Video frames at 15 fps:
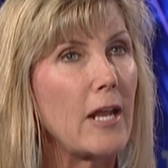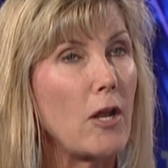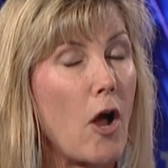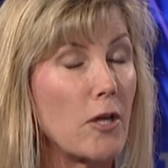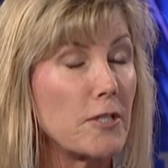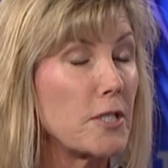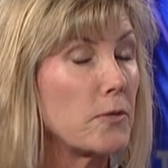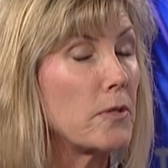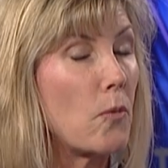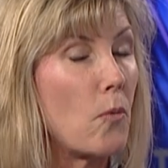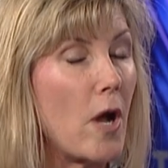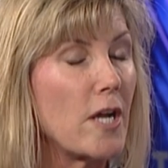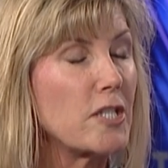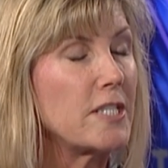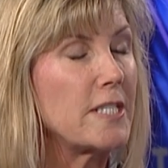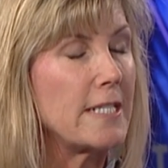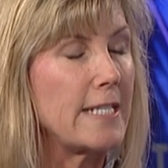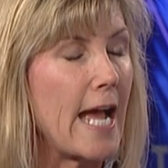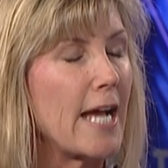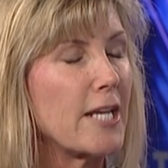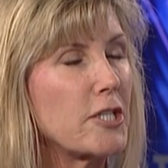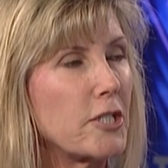also in the Washington
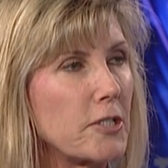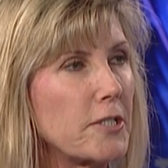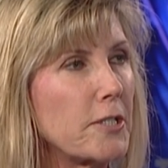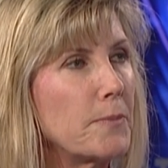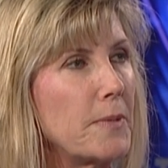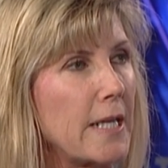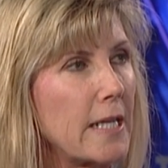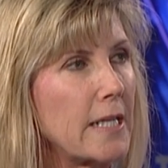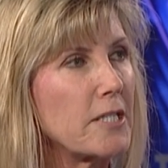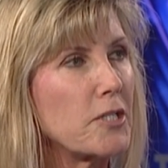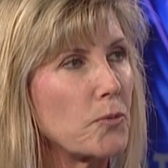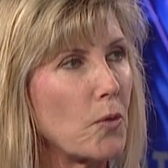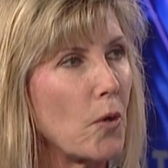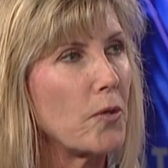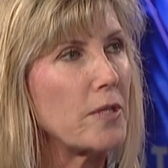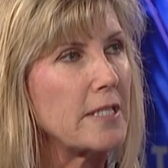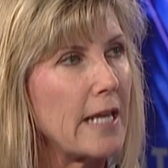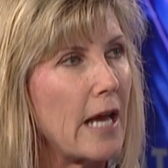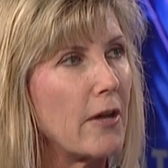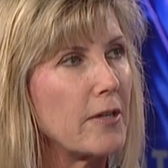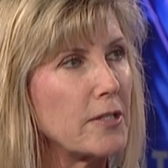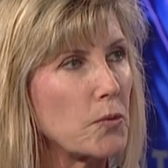Nationals, they're beginning to roll this
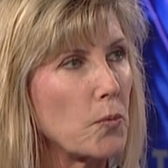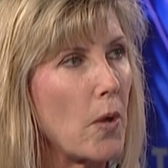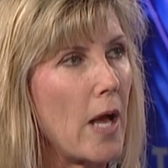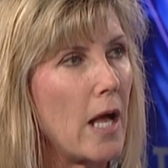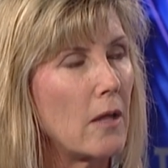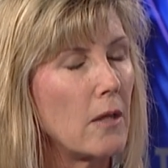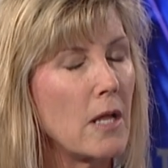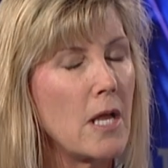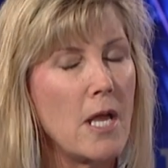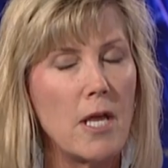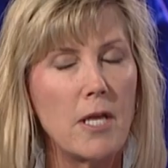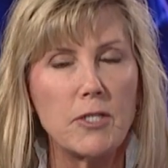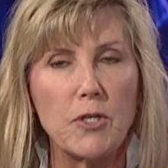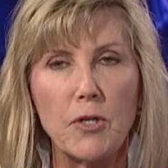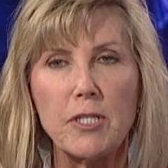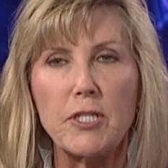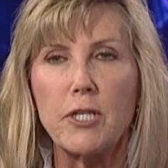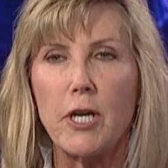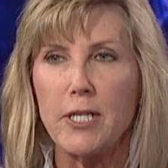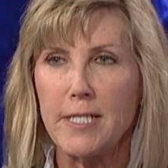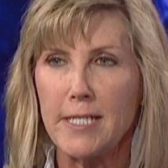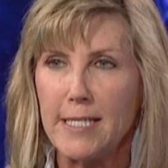out as well. So you can
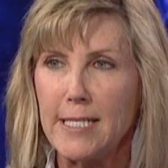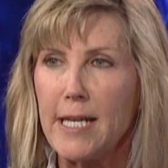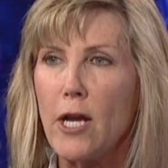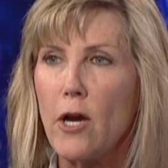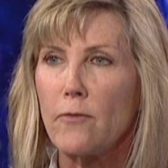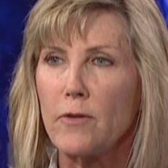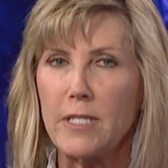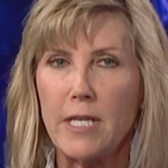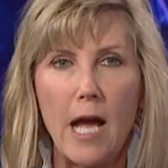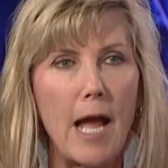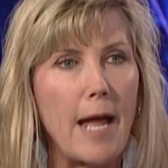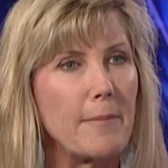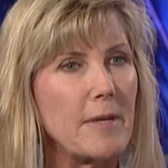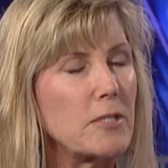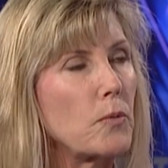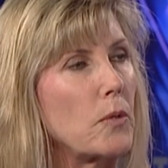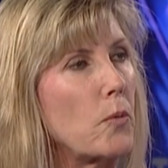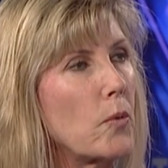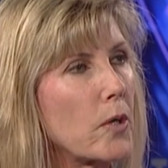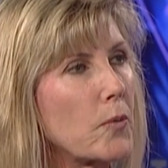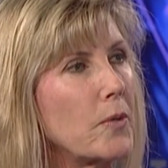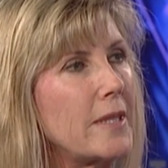start to see over time, as we
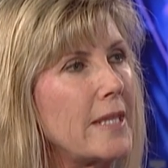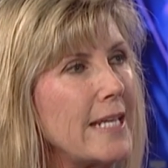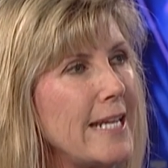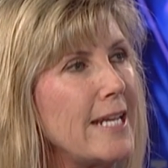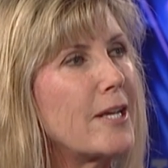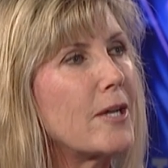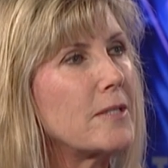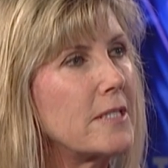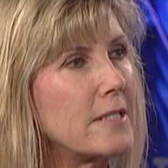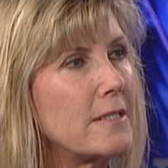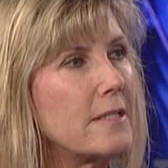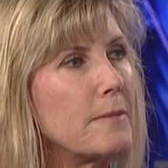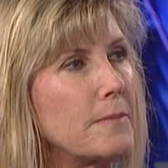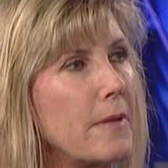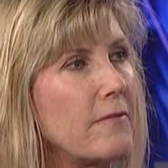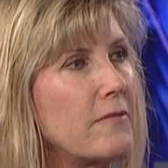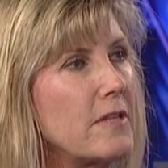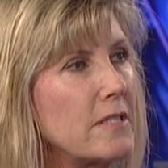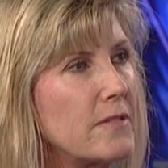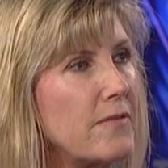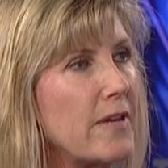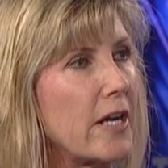work with the ecosystem of
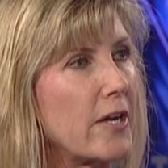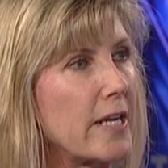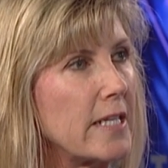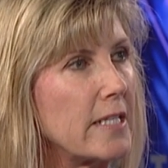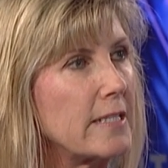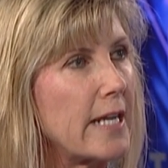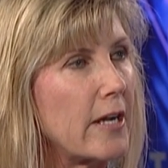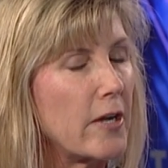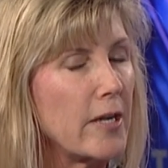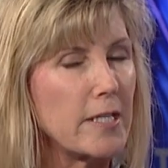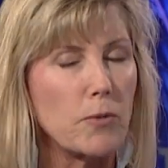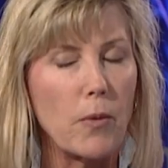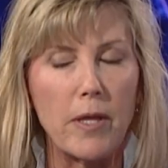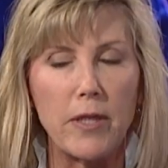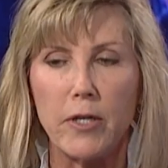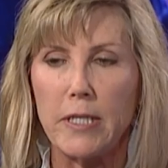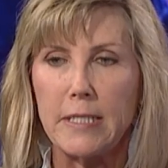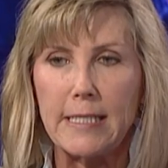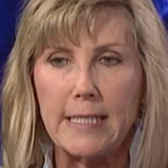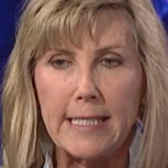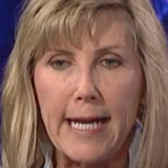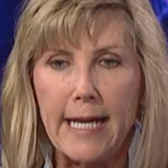these various areas, whether
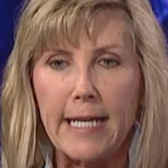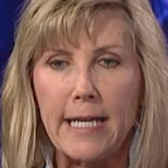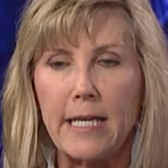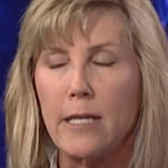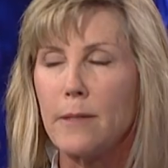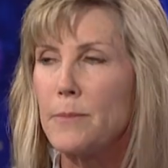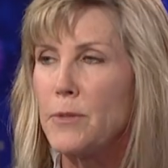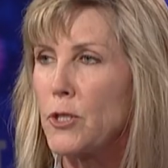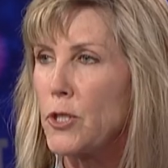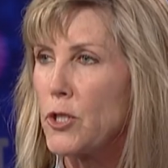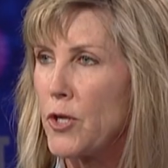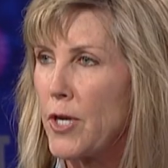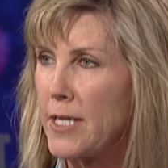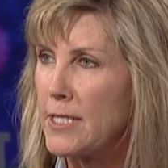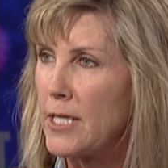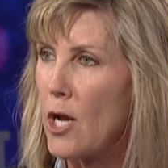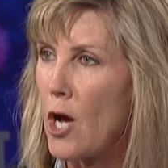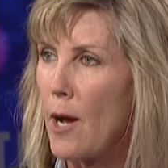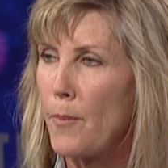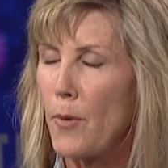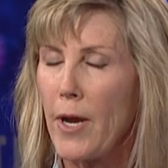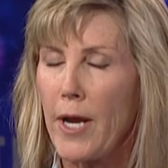it's stadiums or transit
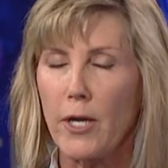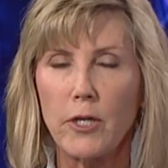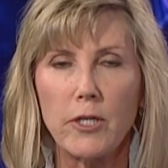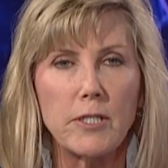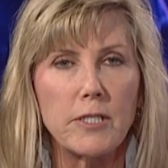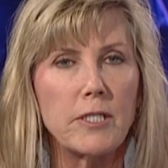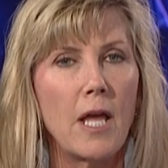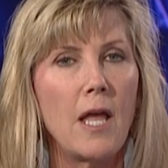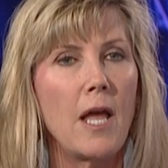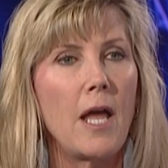operators,